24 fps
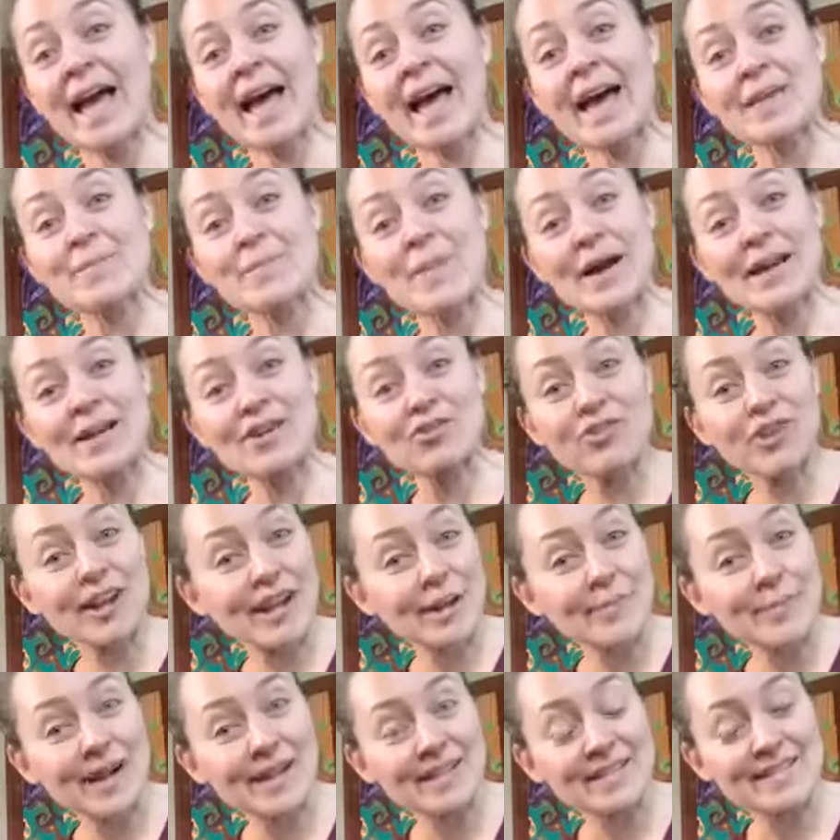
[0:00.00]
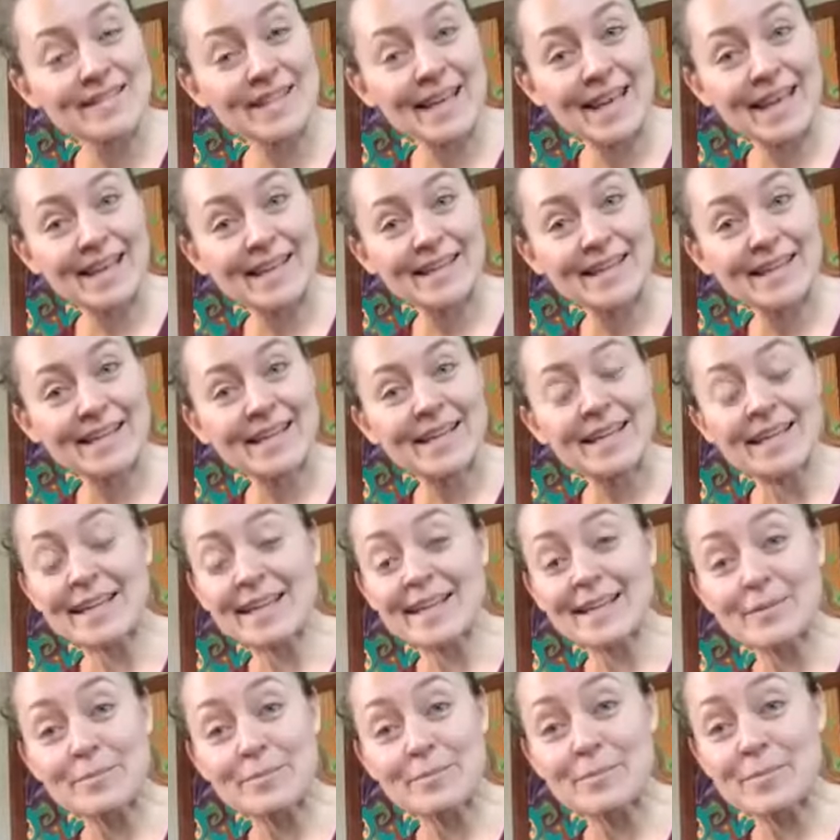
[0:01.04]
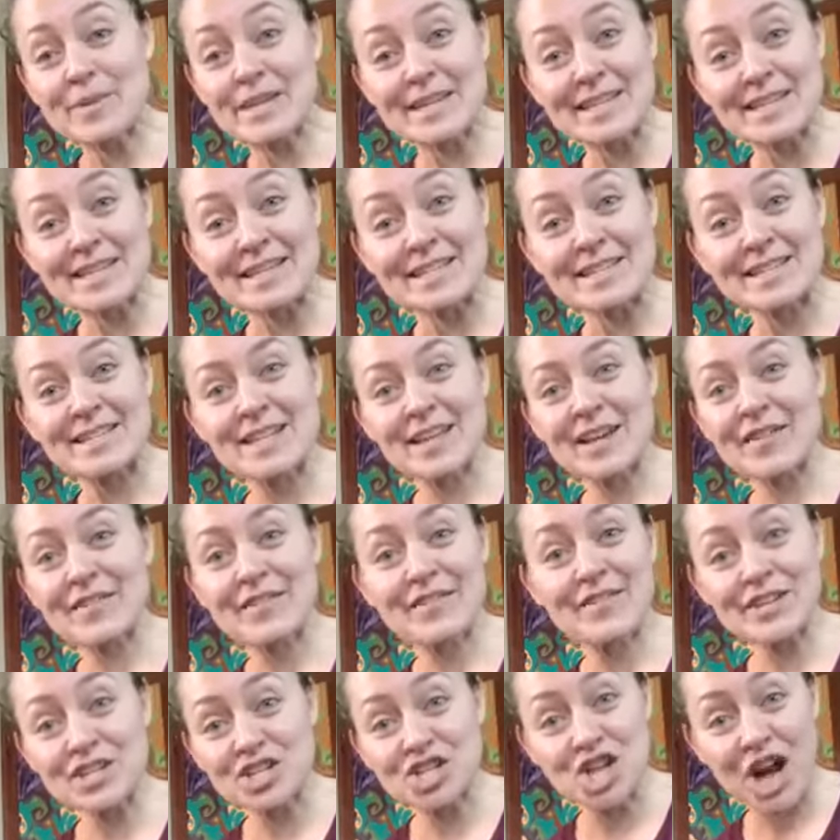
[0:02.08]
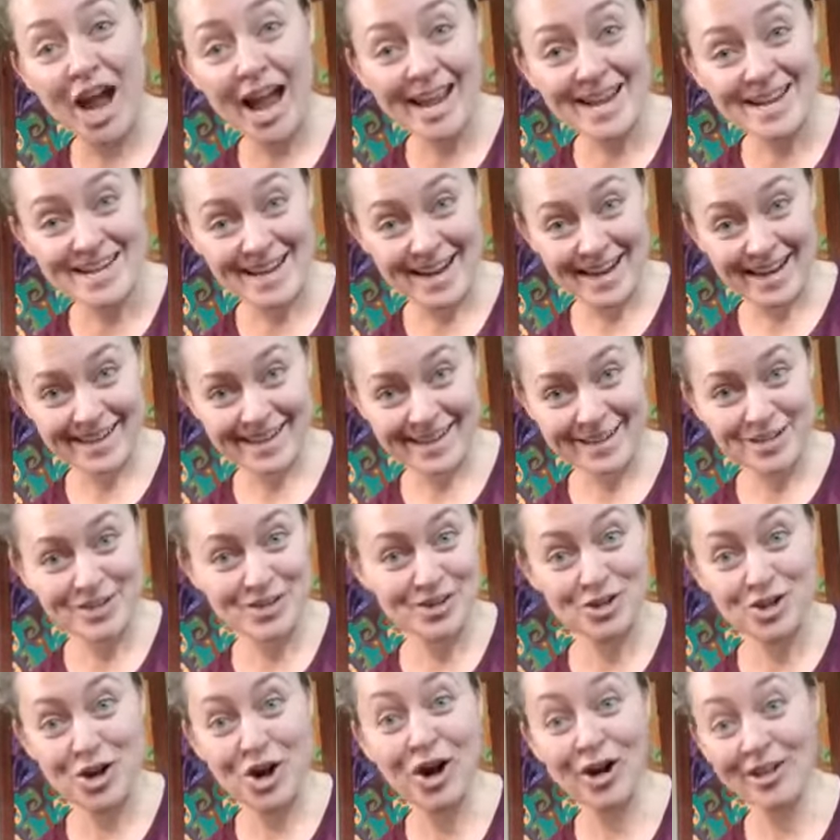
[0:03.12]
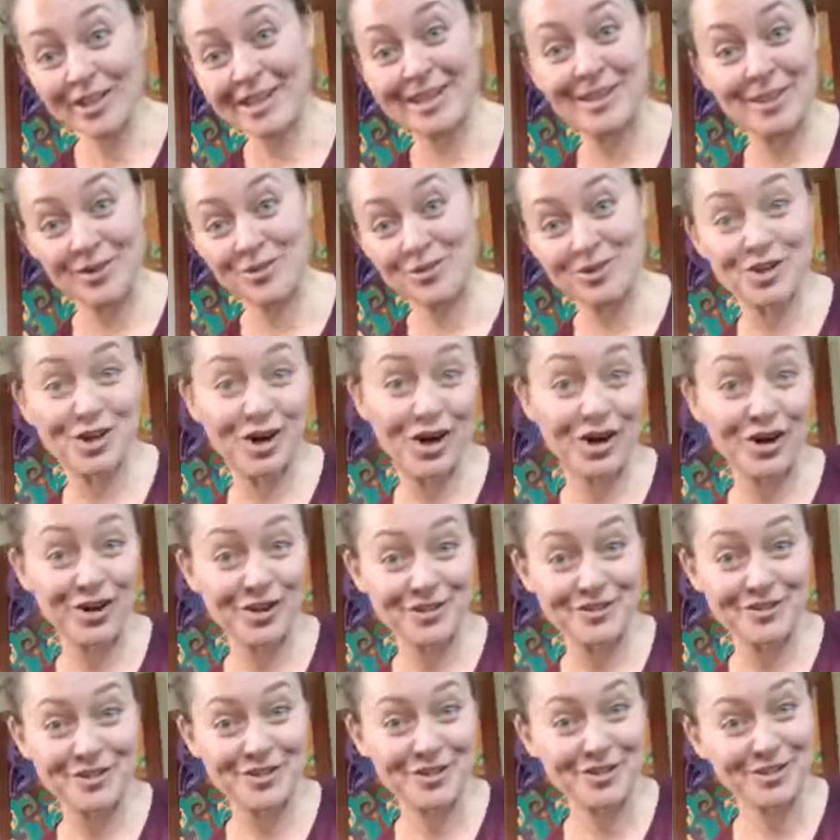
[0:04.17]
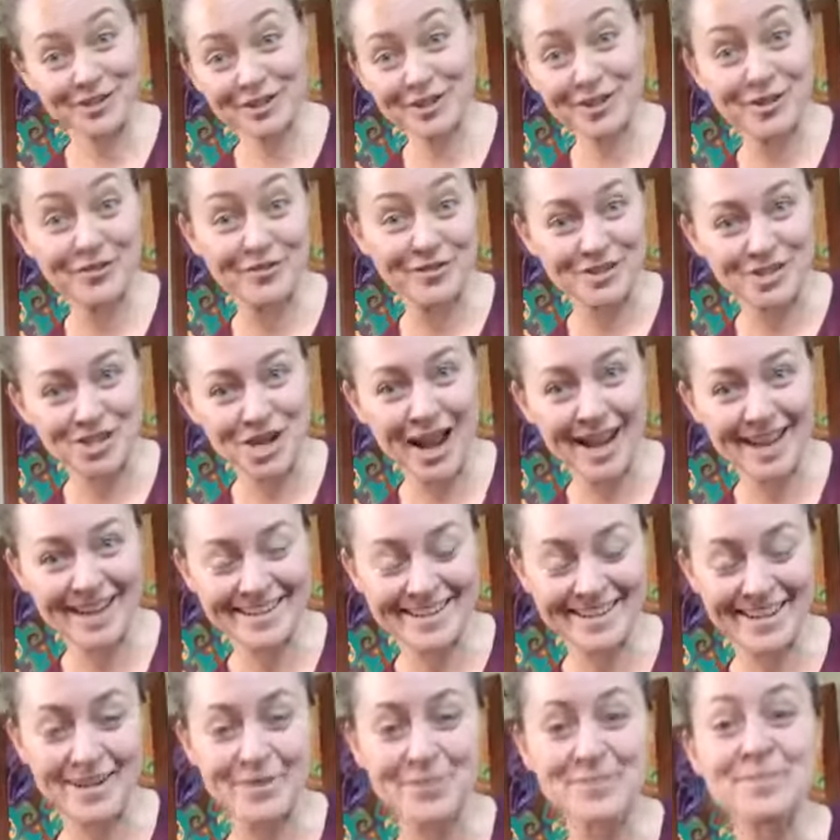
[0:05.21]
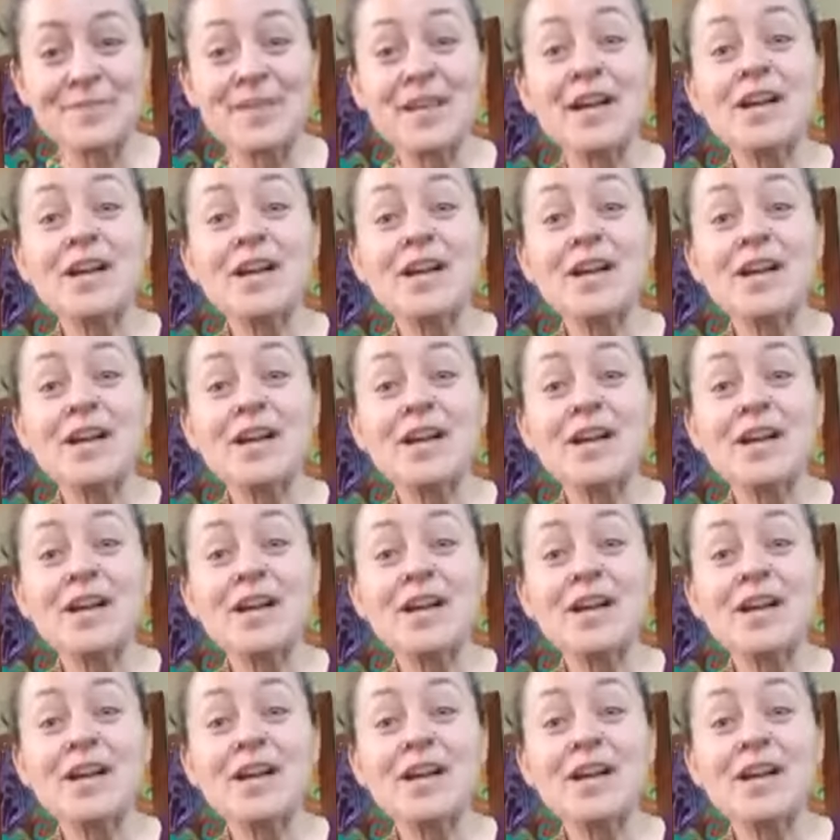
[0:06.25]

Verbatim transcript: And my grandma said, It means vagina. You're calling those girls your little vagina.